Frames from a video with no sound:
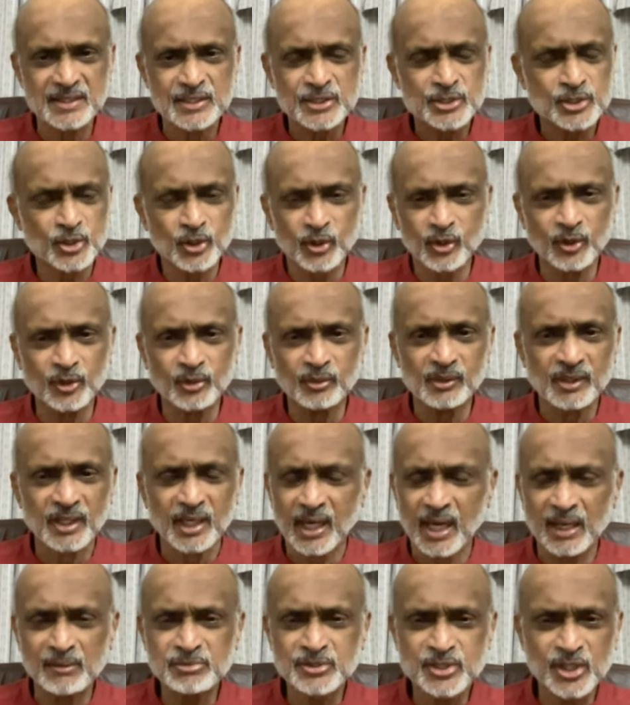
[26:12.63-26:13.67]
So
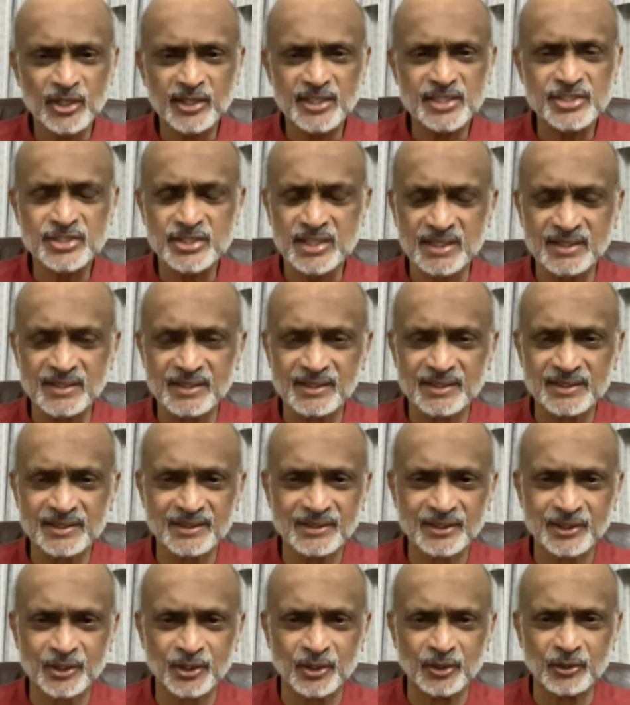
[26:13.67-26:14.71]
I'm sorry, uh,
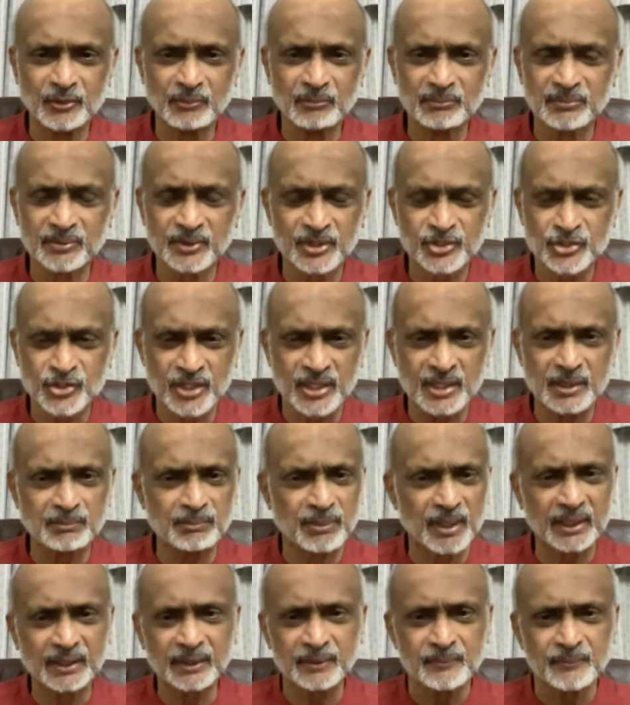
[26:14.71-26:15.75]
you know, Sree,
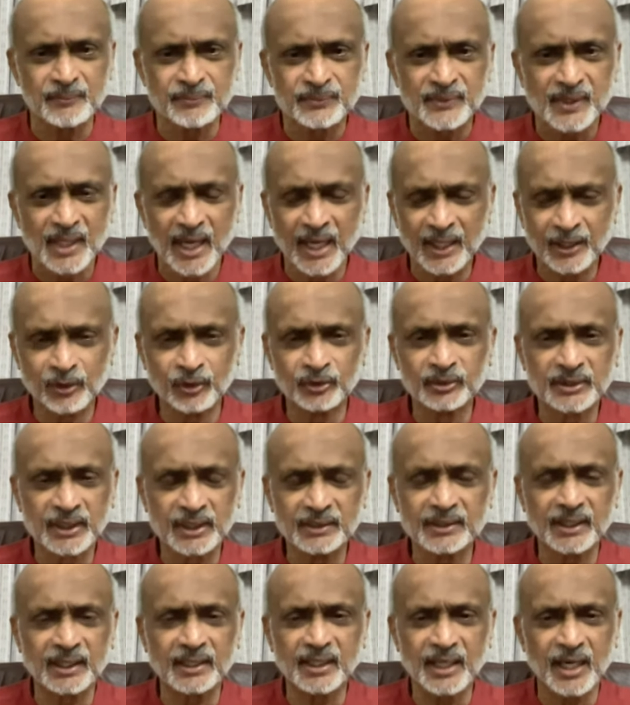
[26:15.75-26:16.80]
but I don't
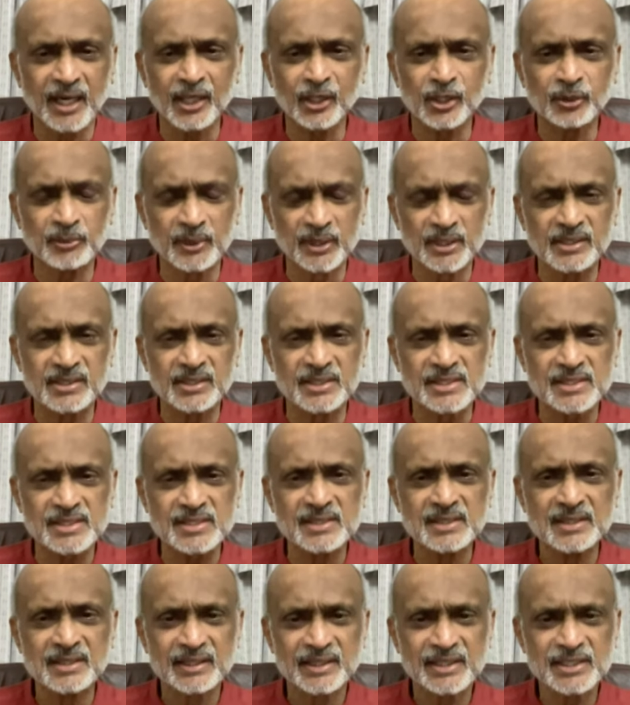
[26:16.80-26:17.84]
think that argument is
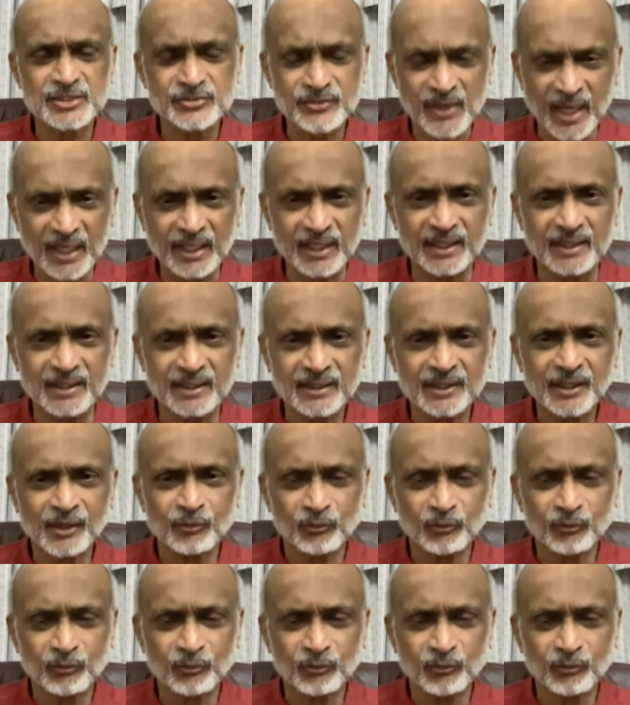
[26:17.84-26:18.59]
is valid.